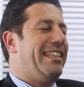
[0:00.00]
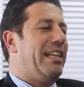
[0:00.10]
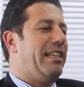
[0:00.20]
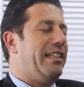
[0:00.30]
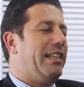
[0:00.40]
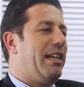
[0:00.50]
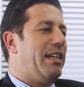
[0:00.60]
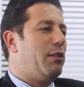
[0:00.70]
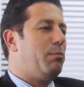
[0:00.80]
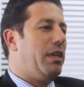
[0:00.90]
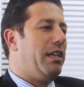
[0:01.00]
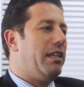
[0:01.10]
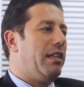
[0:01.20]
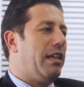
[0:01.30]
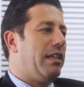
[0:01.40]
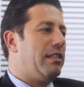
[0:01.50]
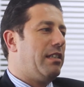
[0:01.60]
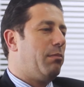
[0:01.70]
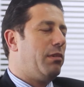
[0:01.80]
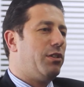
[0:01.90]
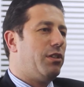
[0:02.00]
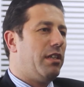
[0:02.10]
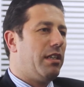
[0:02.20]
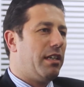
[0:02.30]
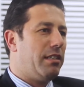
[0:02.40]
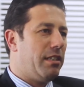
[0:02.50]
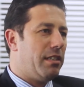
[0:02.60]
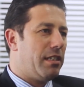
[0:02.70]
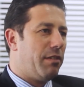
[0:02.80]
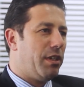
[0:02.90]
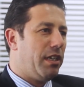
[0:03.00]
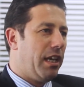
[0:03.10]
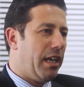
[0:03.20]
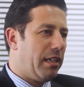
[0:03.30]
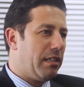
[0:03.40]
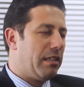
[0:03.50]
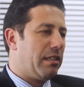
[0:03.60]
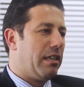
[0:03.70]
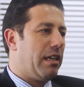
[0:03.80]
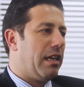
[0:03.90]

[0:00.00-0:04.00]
Galenica has been established in 1978